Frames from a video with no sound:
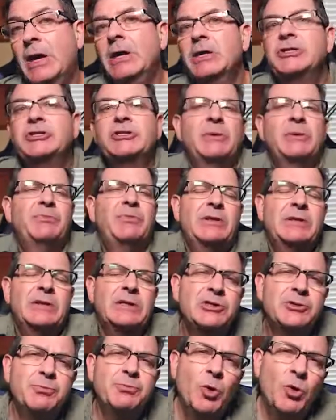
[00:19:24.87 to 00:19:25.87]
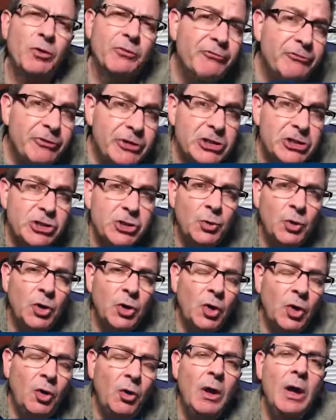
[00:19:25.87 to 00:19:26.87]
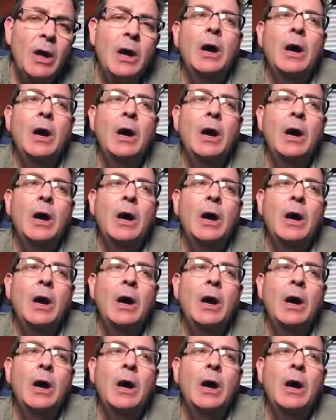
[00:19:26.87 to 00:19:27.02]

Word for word: something that's more visual,